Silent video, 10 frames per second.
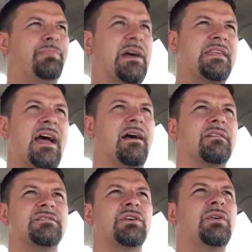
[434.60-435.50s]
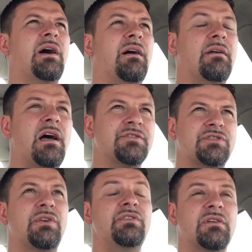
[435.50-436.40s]
But yeah, so I'll
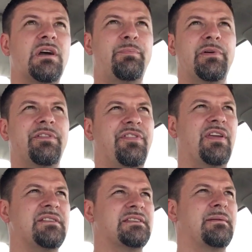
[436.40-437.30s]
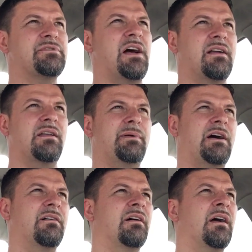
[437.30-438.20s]
show you a couple of the things that I'm talking
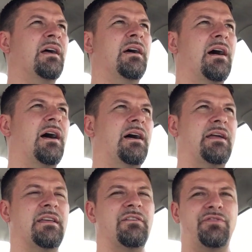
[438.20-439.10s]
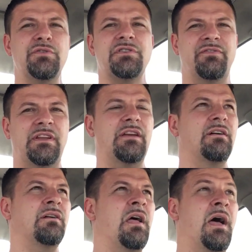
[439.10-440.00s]
about in a future
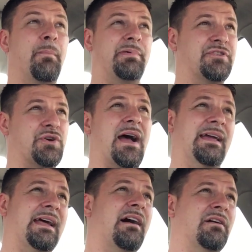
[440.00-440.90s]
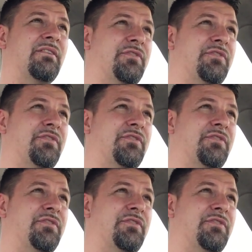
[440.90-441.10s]
video. But try it out.